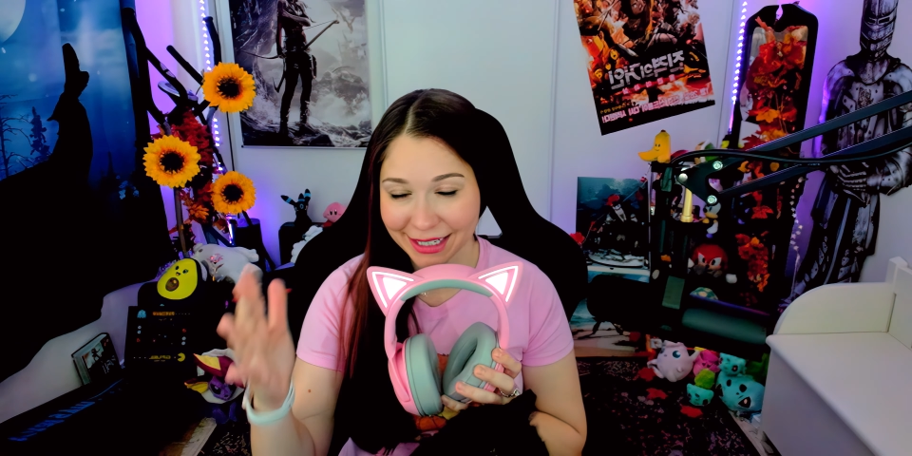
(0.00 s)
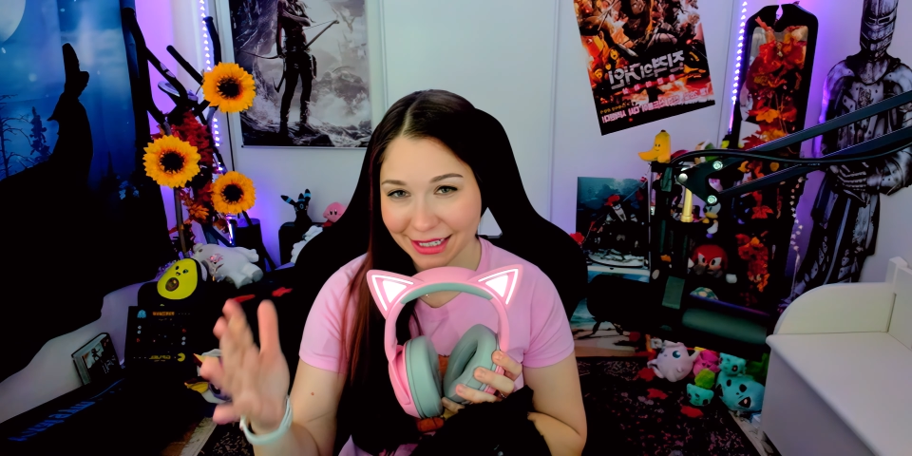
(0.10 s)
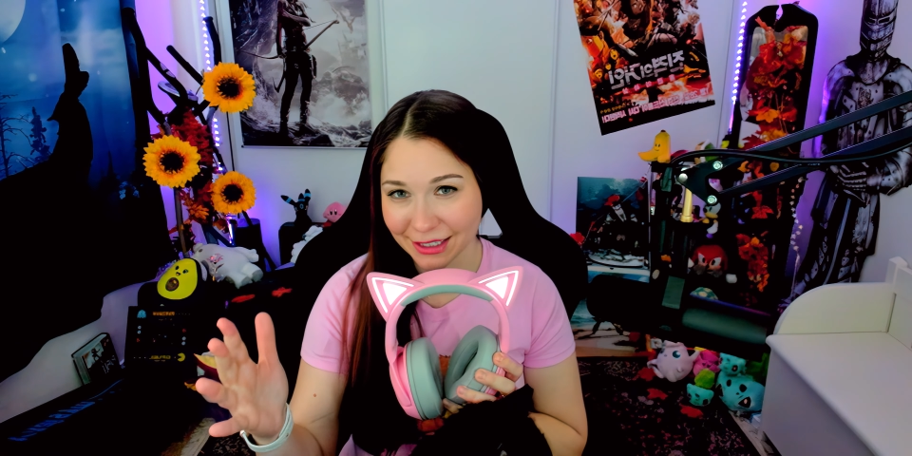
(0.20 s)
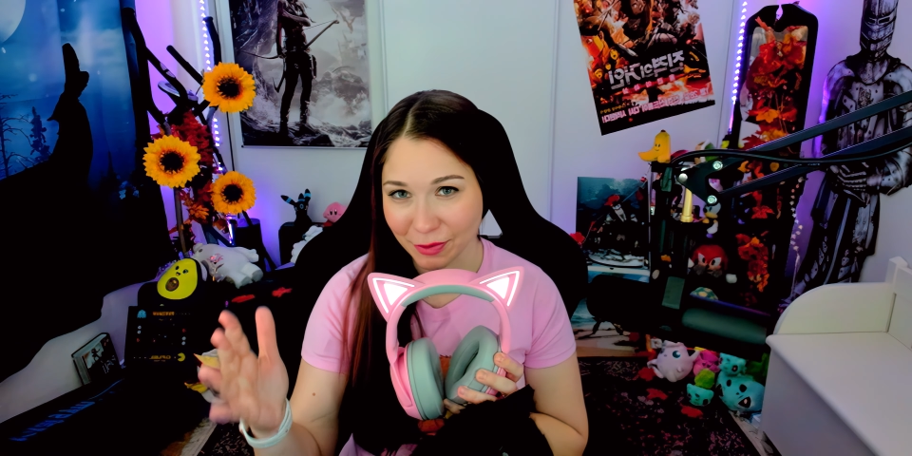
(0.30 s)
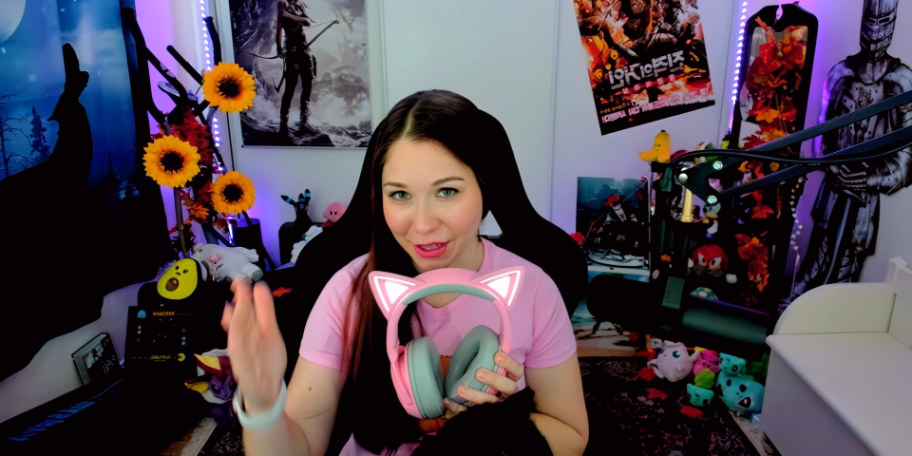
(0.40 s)

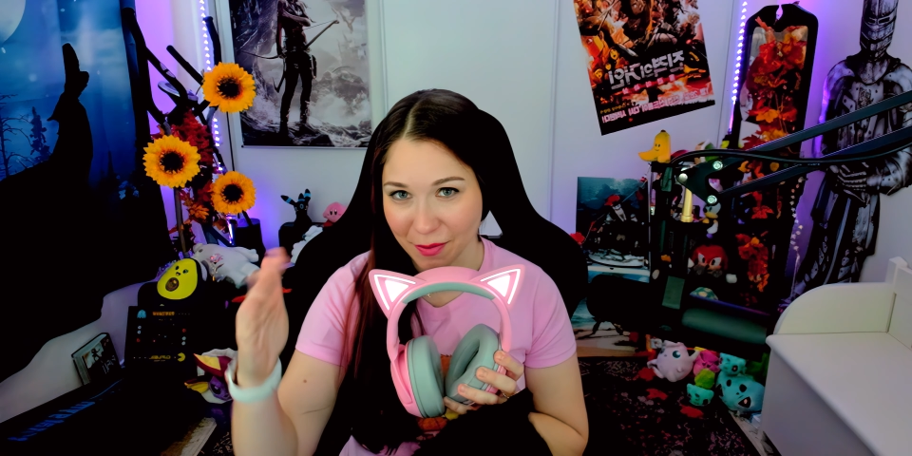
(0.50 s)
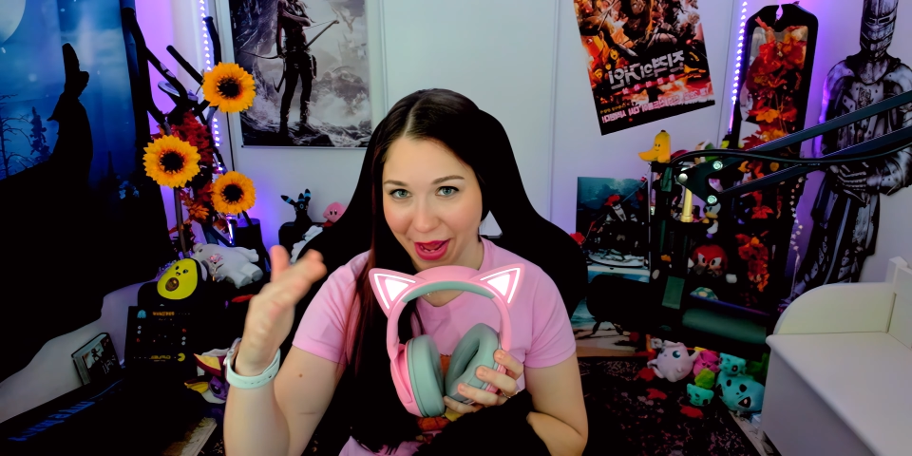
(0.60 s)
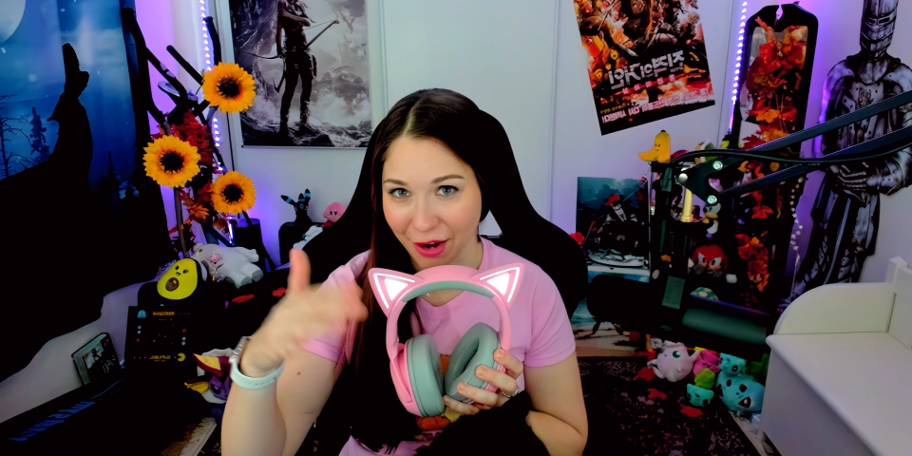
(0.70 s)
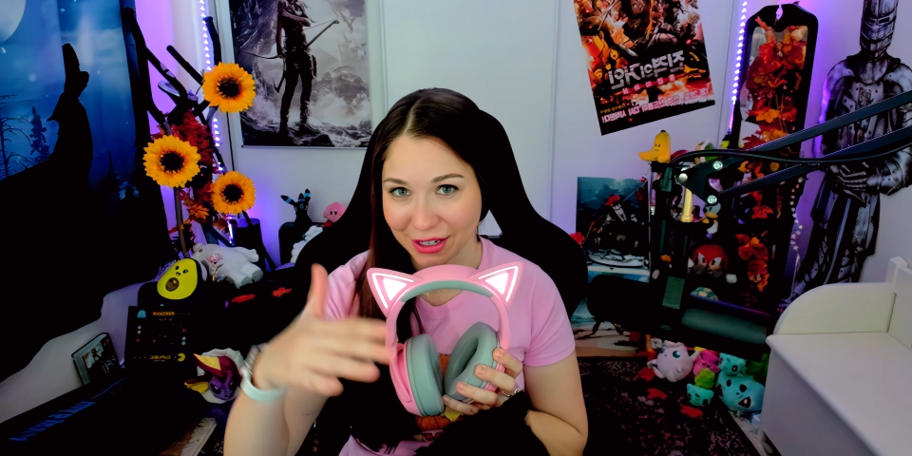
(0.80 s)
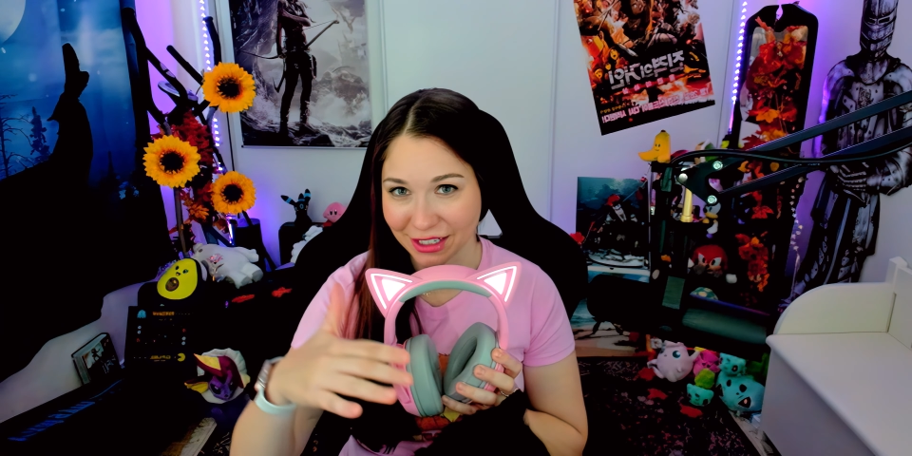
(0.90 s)
us when the
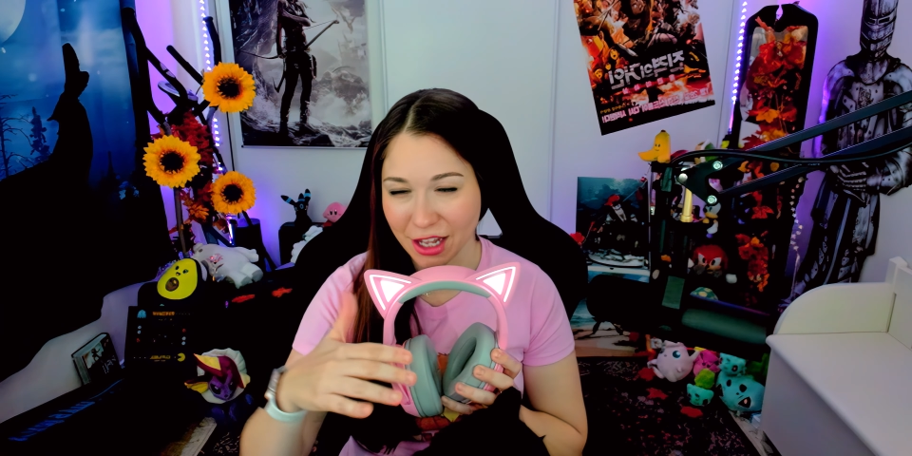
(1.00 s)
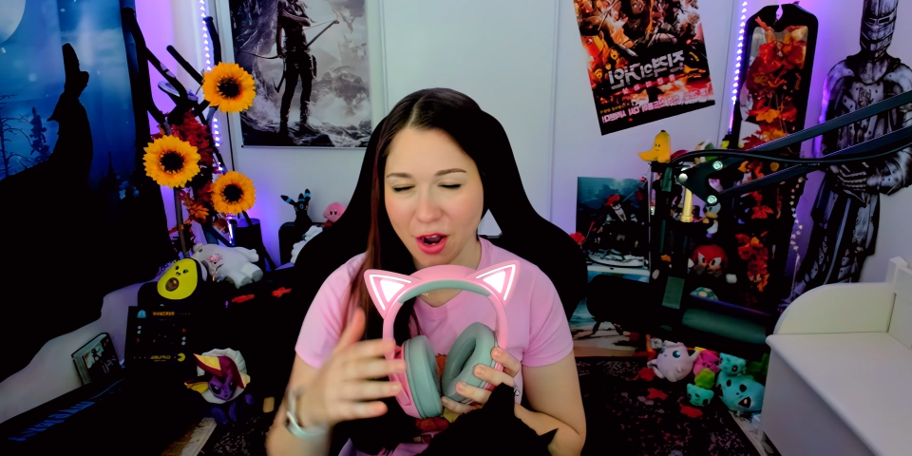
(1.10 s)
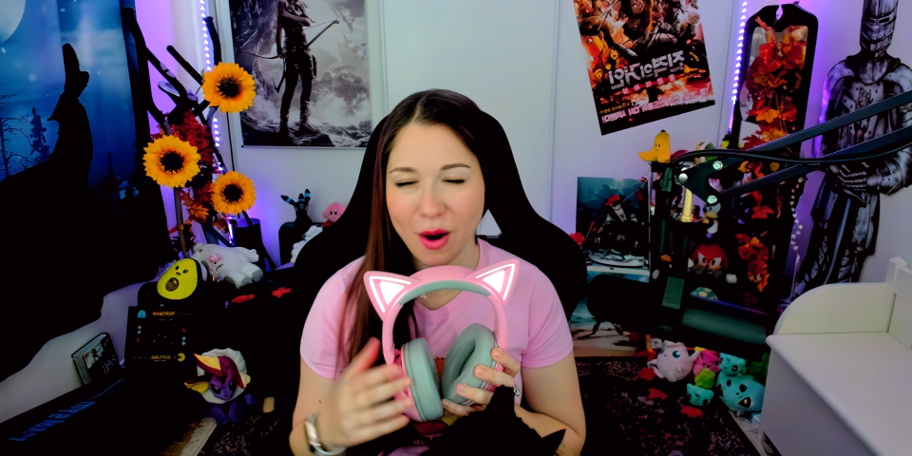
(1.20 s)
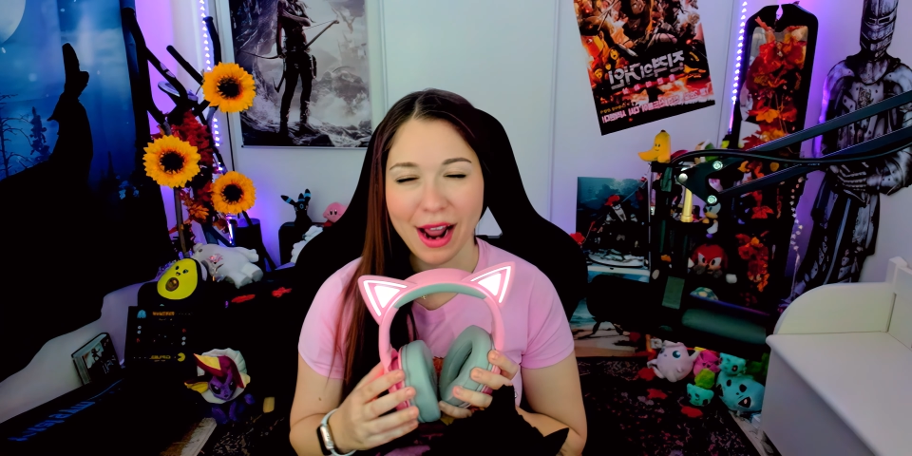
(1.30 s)
battery's low.